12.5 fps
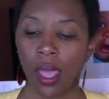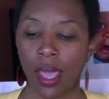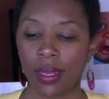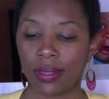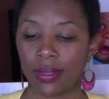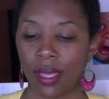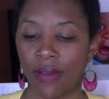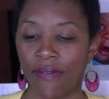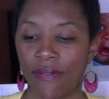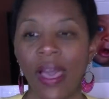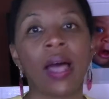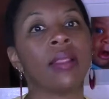And it's a
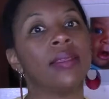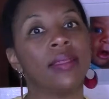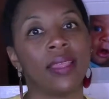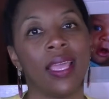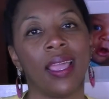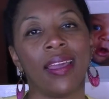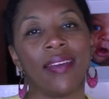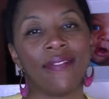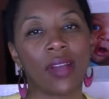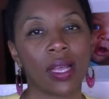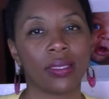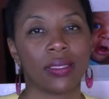valid thing
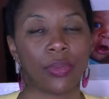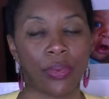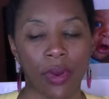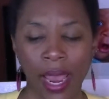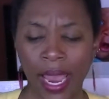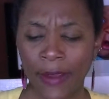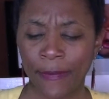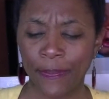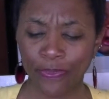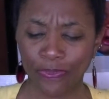for us to pray.